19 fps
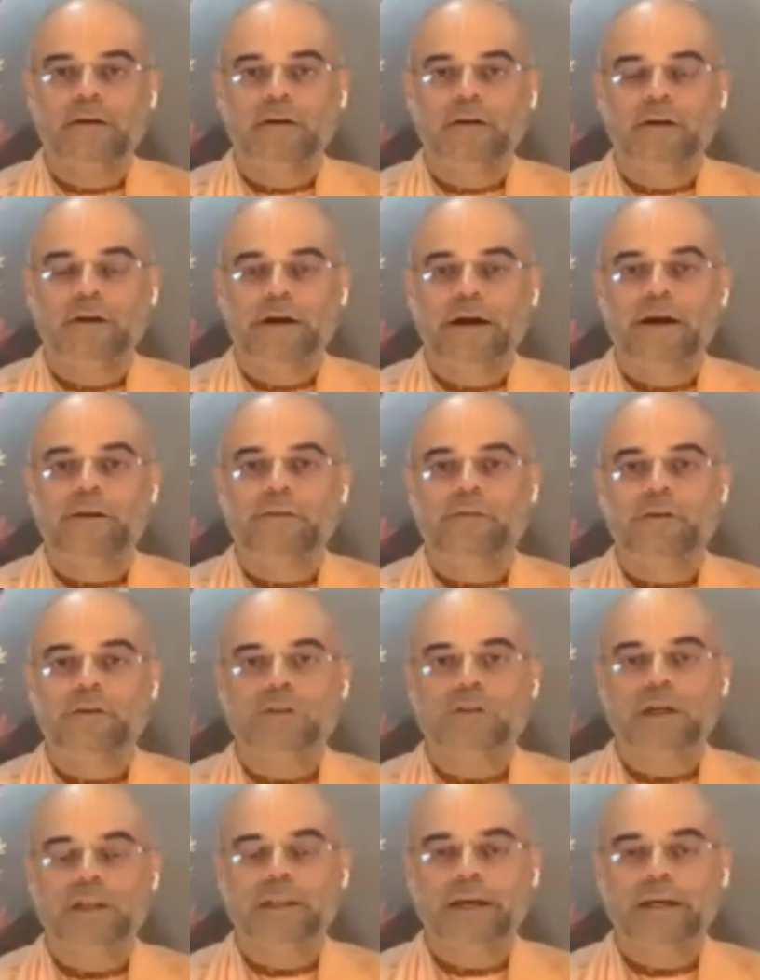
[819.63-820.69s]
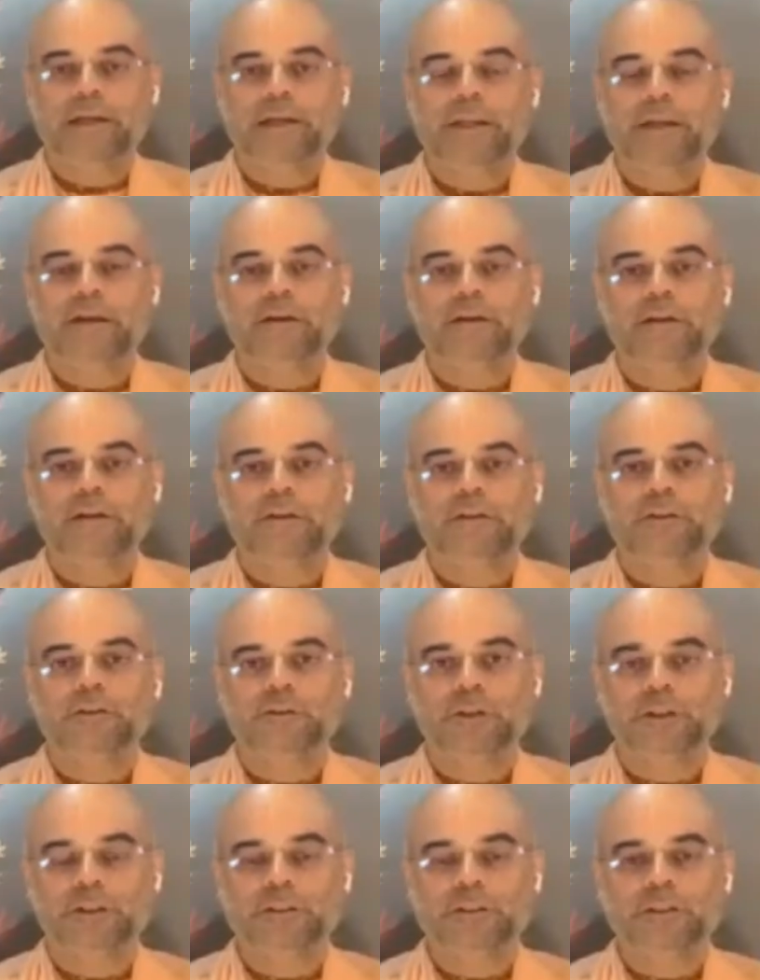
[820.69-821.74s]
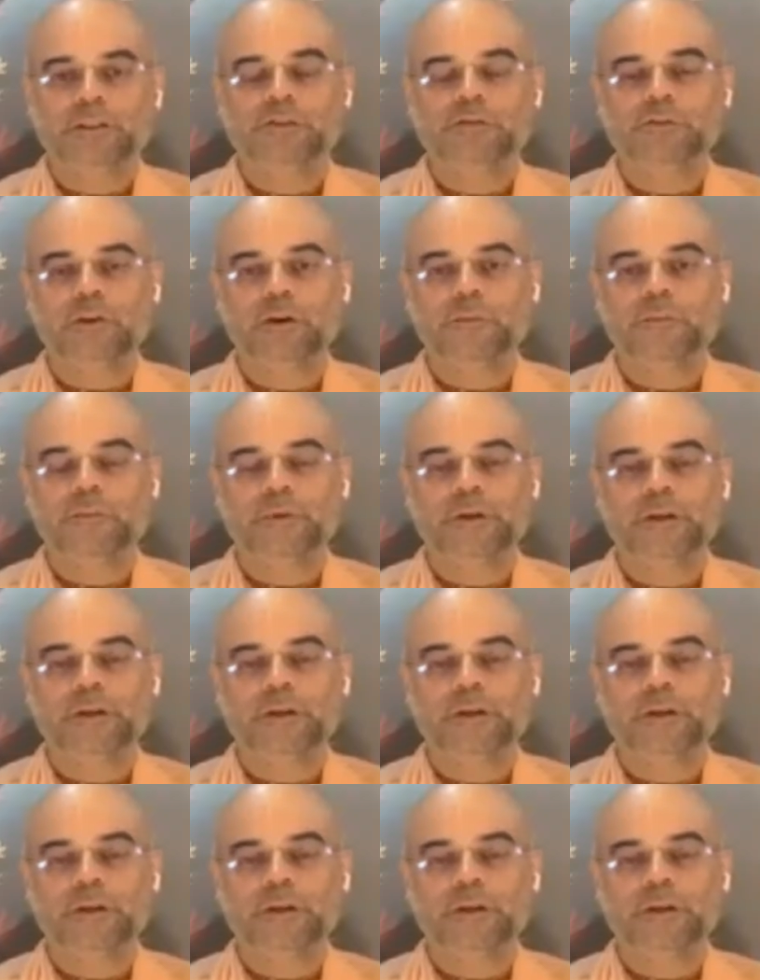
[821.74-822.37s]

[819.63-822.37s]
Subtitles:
and was collecting donations from